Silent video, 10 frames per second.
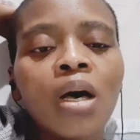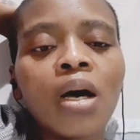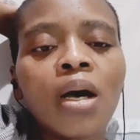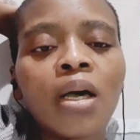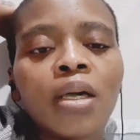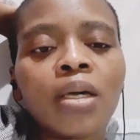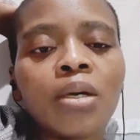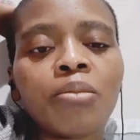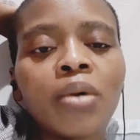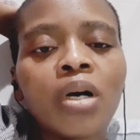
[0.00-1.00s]
I
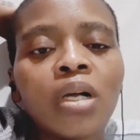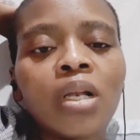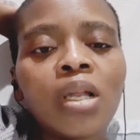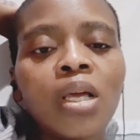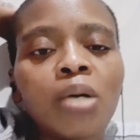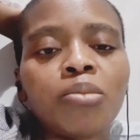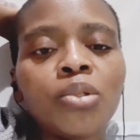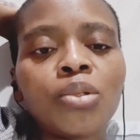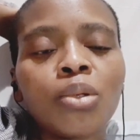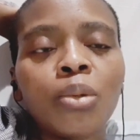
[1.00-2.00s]
am hardly
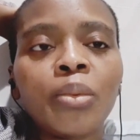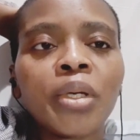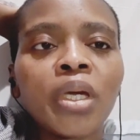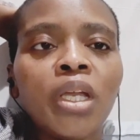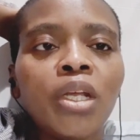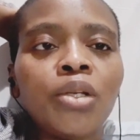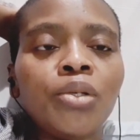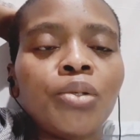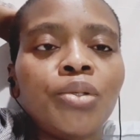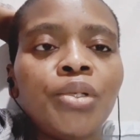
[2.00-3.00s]
absorbing any
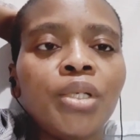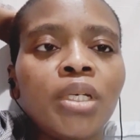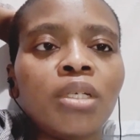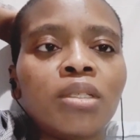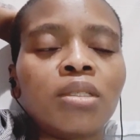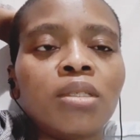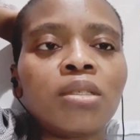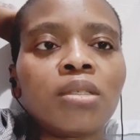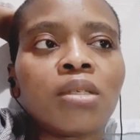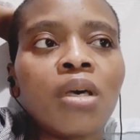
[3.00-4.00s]

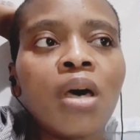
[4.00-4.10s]
nutrients.